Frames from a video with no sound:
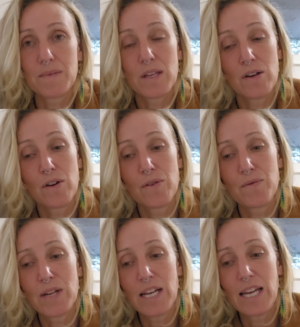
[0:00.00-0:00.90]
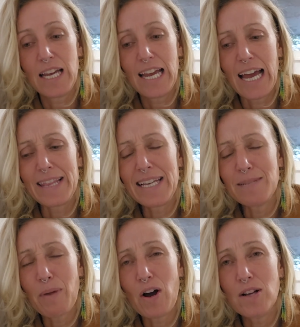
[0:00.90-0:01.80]
and there's
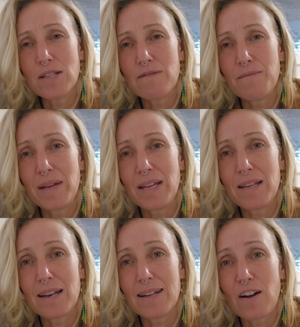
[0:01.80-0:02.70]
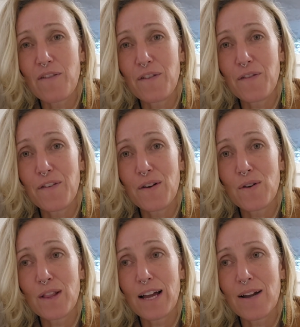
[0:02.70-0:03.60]
parts of me that often
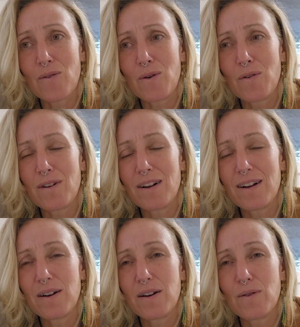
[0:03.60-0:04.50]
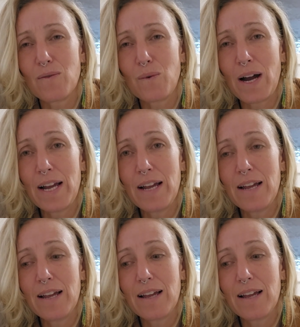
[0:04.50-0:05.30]
feel like, well, why?